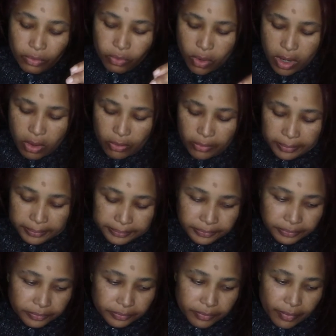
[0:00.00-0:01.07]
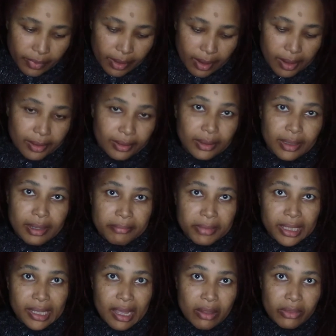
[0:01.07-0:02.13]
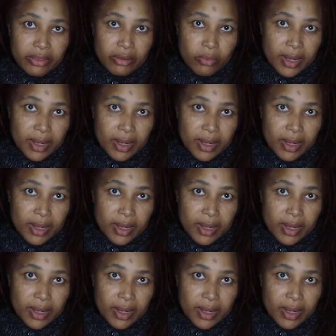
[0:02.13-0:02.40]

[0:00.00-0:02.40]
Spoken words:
Well, let me count the